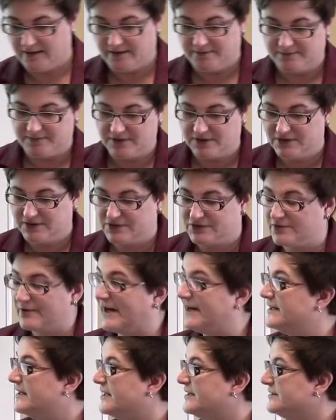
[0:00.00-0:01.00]
I'm going to
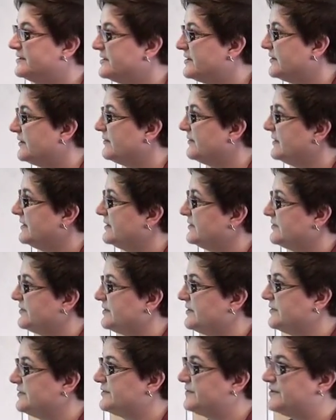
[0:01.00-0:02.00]
try not to
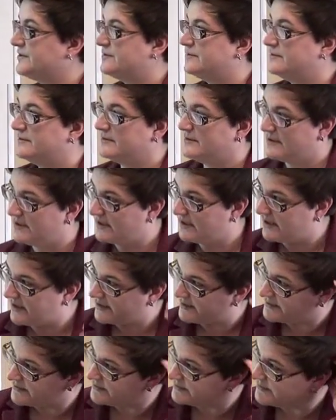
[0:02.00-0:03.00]
introduce
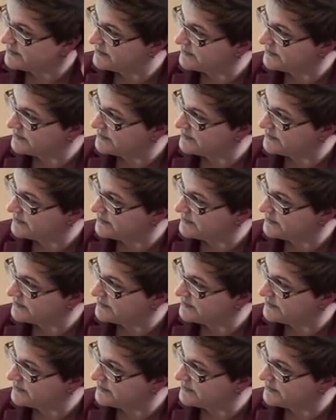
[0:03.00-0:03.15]
uh,